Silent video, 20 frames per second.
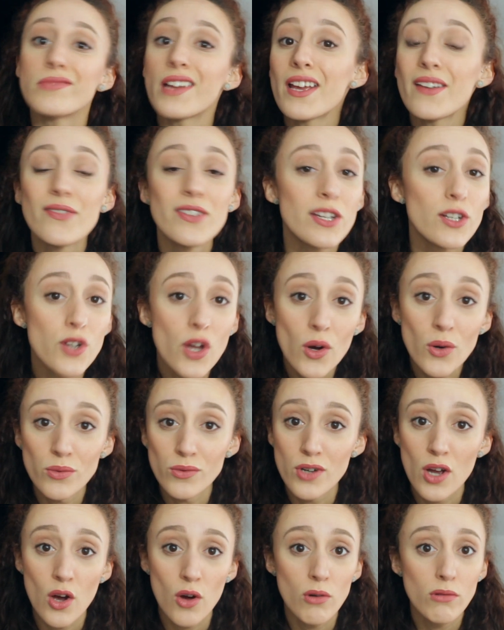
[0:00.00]
if you
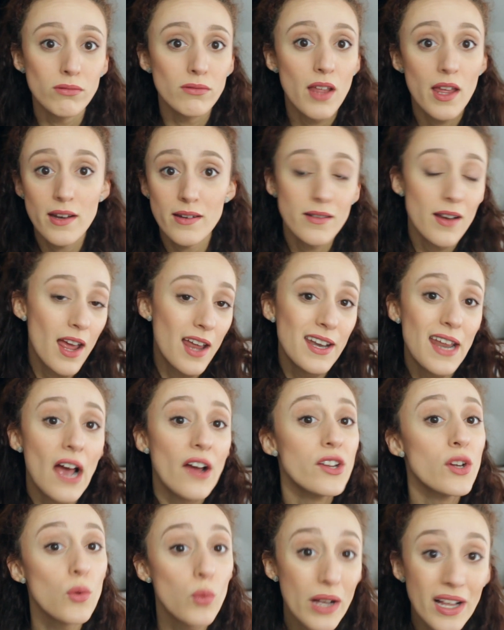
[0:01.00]
don't know, then
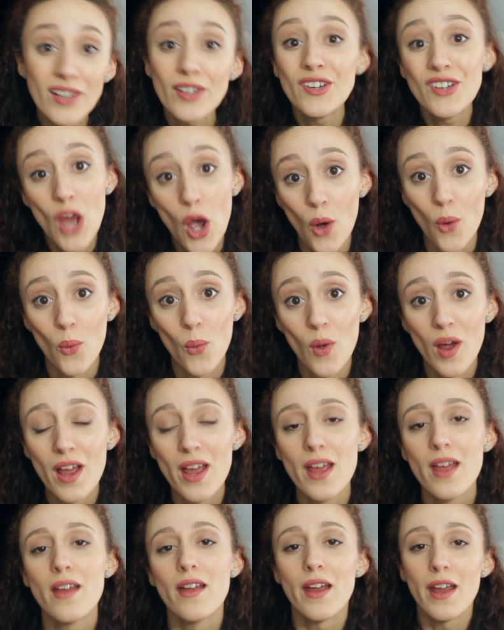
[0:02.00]
now you will know.
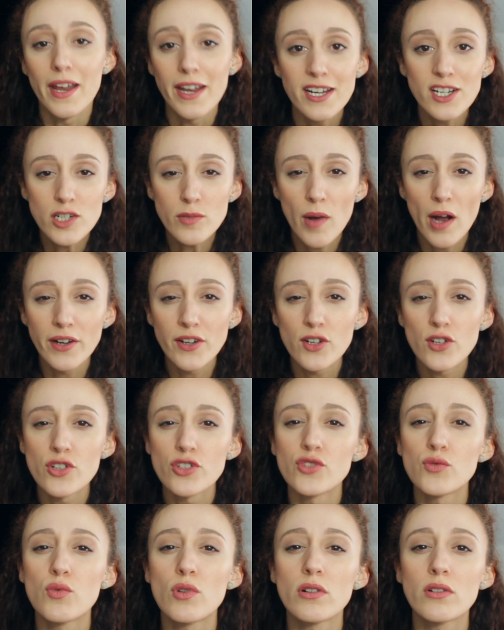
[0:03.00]
In-ear
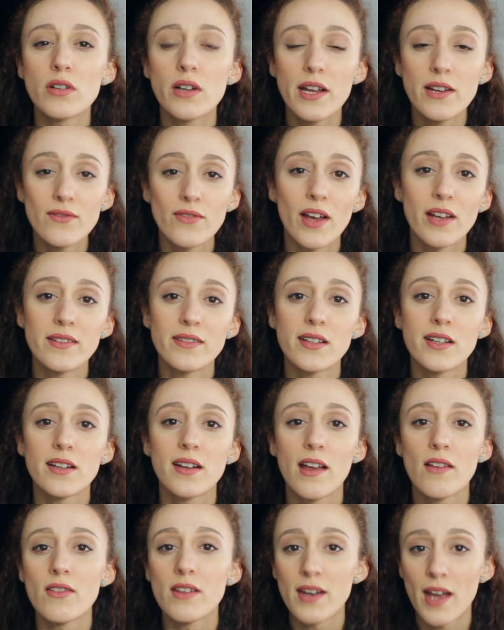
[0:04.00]
monitors were invented
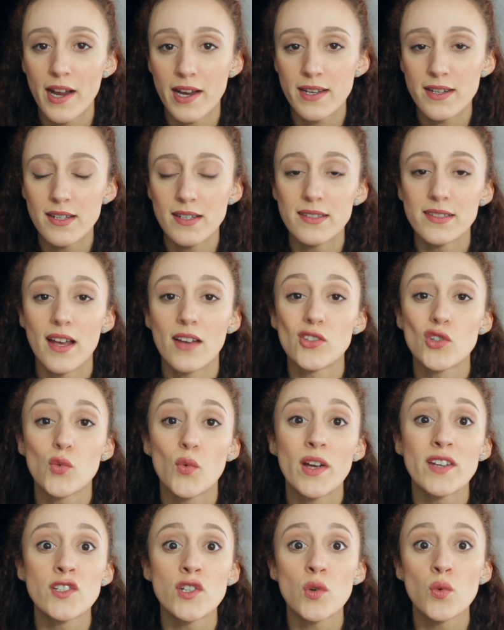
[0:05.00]
in the 90s as a
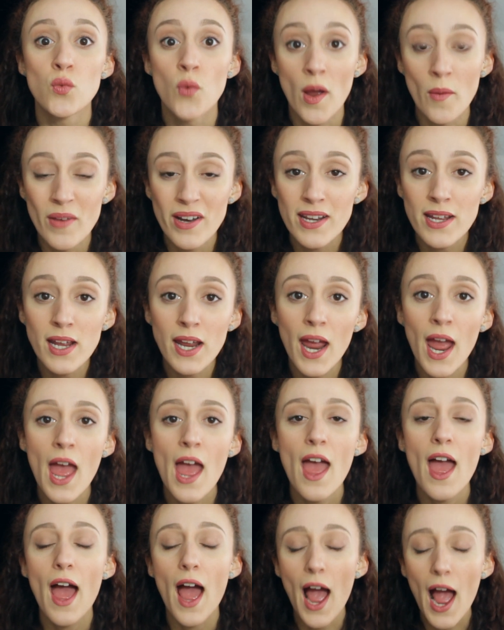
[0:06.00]
way to remedy
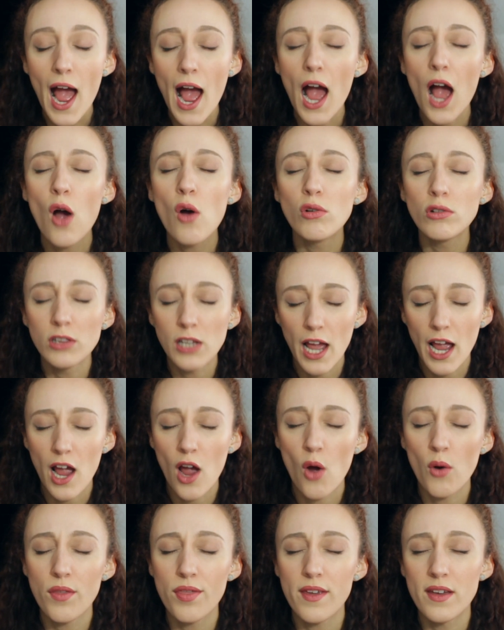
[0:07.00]
how
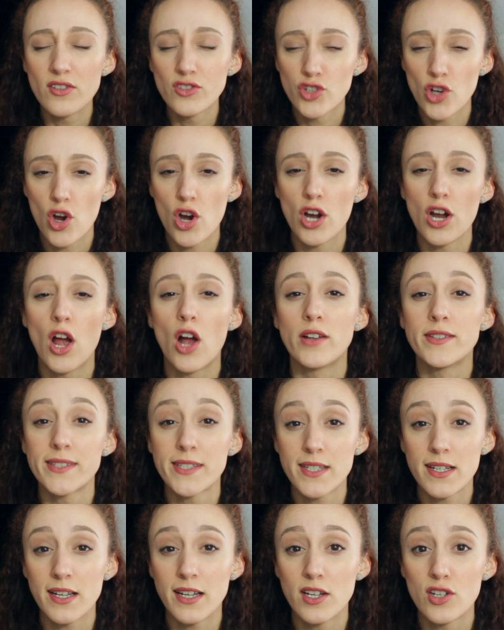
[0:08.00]
loud things are on
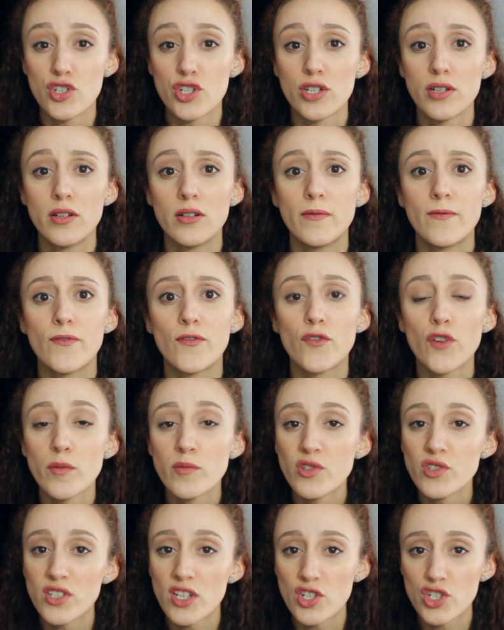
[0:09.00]
stage for
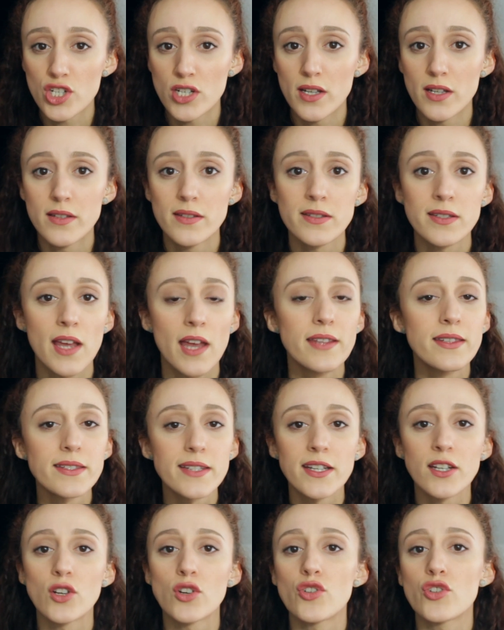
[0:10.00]
musicians and
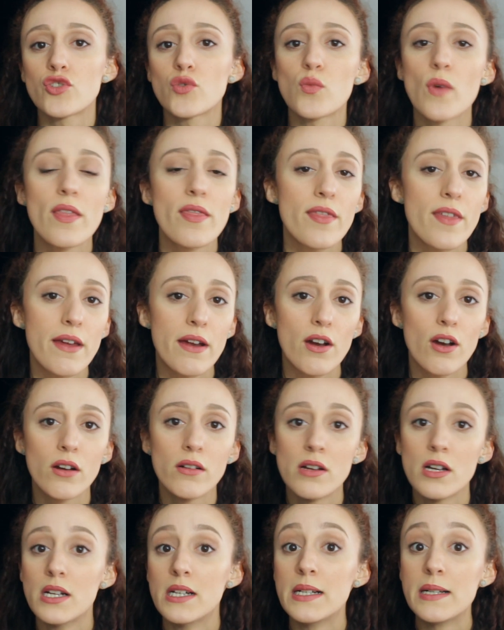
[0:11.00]
singers when they're